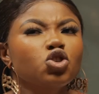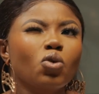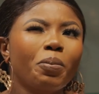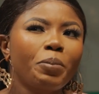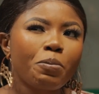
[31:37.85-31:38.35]

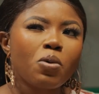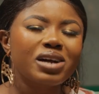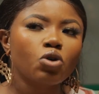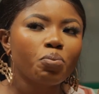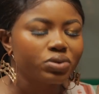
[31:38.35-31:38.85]
So people
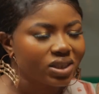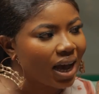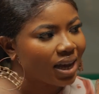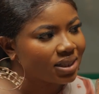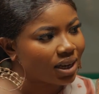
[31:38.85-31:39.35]
are not
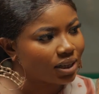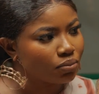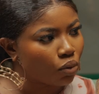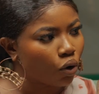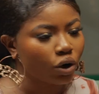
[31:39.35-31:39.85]
precise
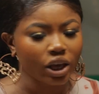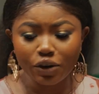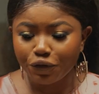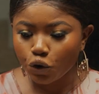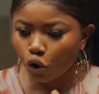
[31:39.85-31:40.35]
anymore.
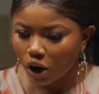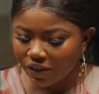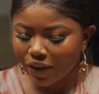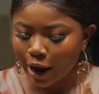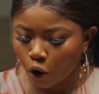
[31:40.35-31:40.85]

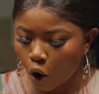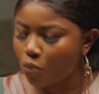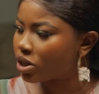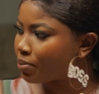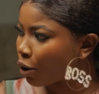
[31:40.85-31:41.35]
If I
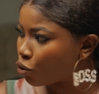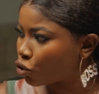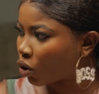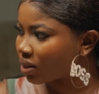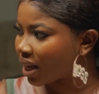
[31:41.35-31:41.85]
come with my
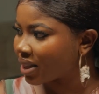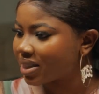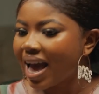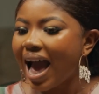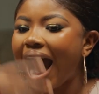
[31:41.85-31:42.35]
good
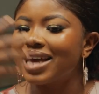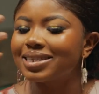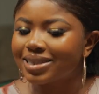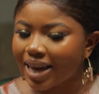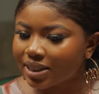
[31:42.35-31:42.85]
content, I
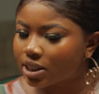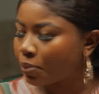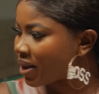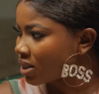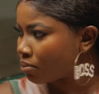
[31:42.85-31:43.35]
send
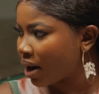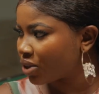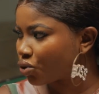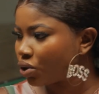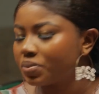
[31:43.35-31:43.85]
the person my
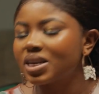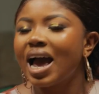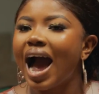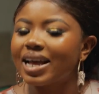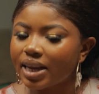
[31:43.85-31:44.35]
script.
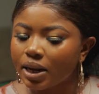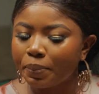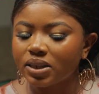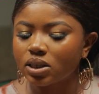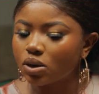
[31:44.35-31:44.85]
I tell the
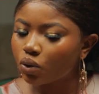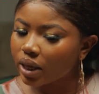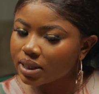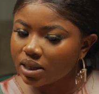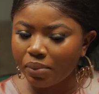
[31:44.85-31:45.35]
person, say,
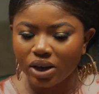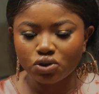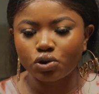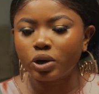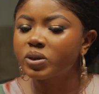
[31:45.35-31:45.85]
okay, see my
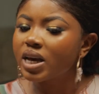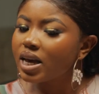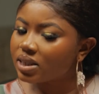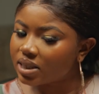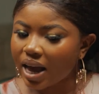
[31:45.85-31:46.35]
script.
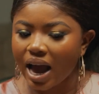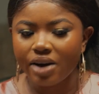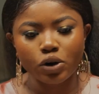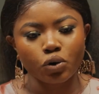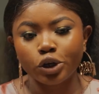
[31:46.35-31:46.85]
See, I
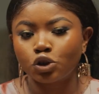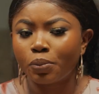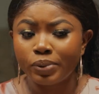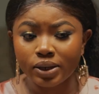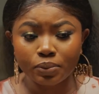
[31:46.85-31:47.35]
have a
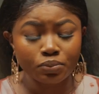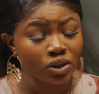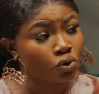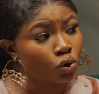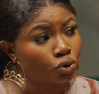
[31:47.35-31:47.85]
location.
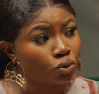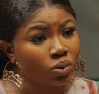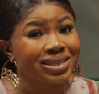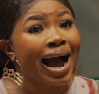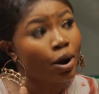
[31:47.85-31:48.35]
Please go through
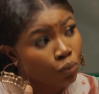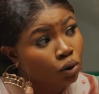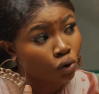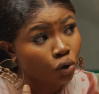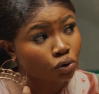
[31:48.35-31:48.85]
it. I
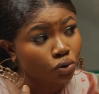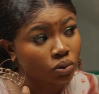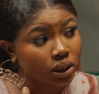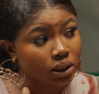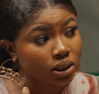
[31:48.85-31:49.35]
will go
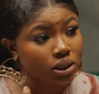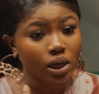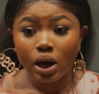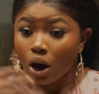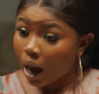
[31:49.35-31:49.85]
through it.
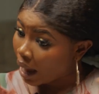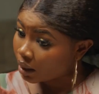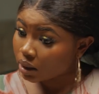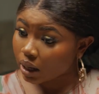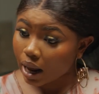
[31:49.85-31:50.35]

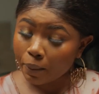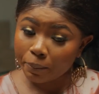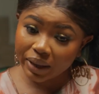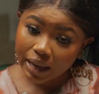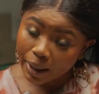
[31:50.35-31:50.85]
And
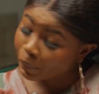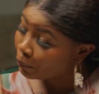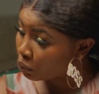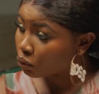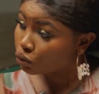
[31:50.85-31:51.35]
bigger
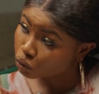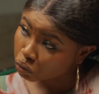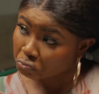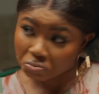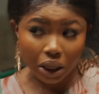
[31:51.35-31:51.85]
people
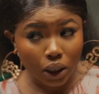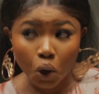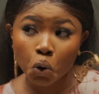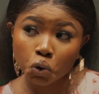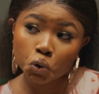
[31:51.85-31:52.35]
too, then
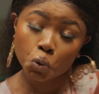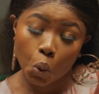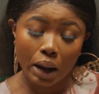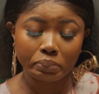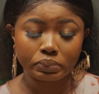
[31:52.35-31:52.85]
they go through
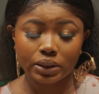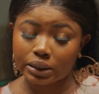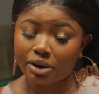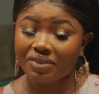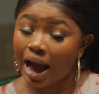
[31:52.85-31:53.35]
one
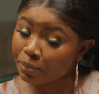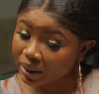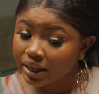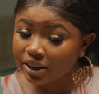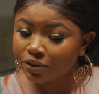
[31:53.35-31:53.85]
safe, I
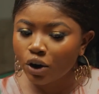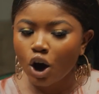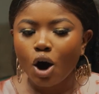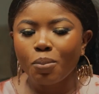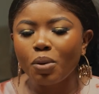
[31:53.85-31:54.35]
believe.
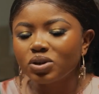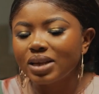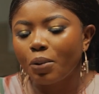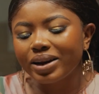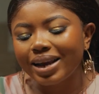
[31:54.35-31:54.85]
But most
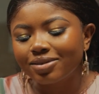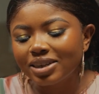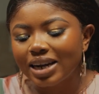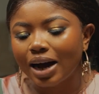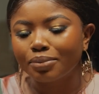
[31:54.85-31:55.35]
time when they
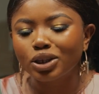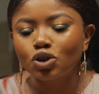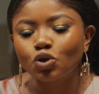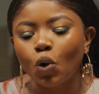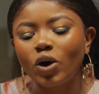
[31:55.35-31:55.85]
read them,
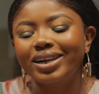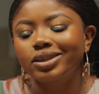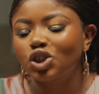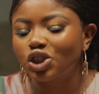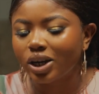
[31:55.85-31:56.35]
it's so
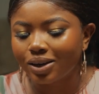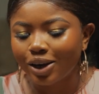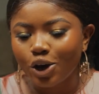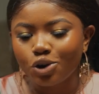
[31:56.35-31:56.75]
cliche.